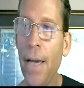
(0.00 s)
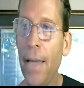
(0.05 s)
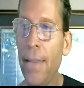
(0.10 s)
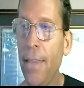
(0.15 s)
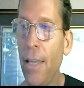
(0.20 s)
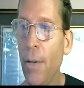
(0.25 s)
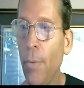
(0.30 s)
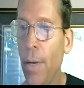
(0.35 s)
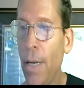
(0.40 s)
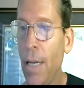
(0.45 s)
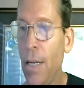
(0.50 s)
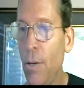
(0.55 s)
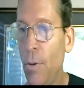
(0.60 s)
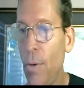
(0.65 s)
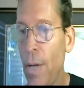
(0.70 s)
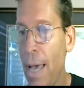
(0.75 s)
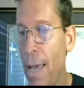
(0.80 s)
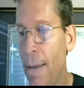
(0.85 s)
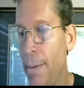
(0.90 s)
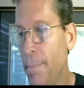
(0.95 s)
I think we can
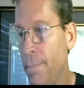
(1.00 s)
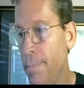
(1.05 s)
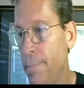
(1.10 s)
do that.